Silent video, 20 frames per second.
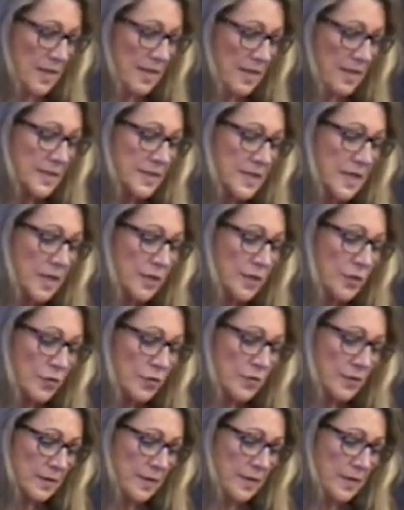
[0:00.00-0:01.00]
The tenor
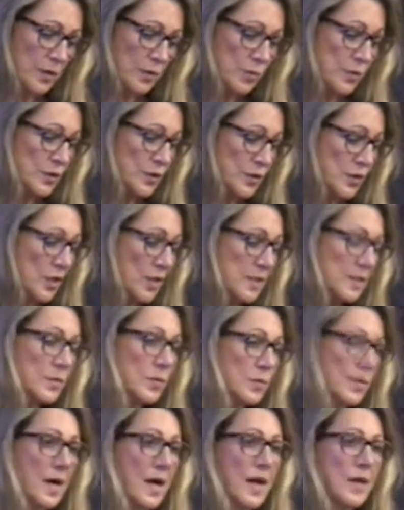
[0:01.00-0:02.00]
of the letter was just
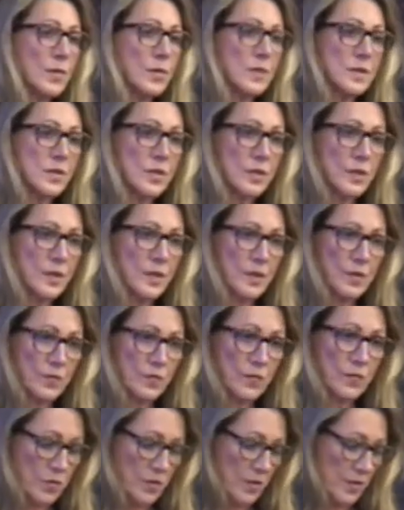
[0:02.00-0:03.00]
what I was looking
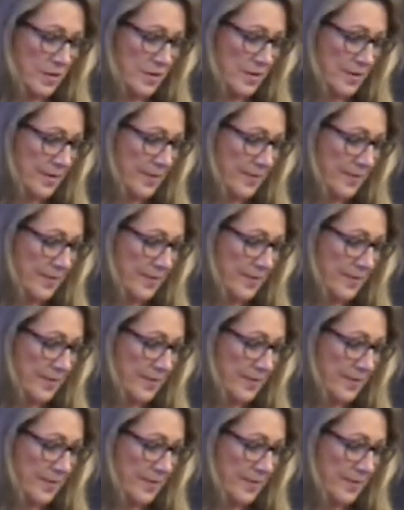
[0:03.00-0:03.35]
for,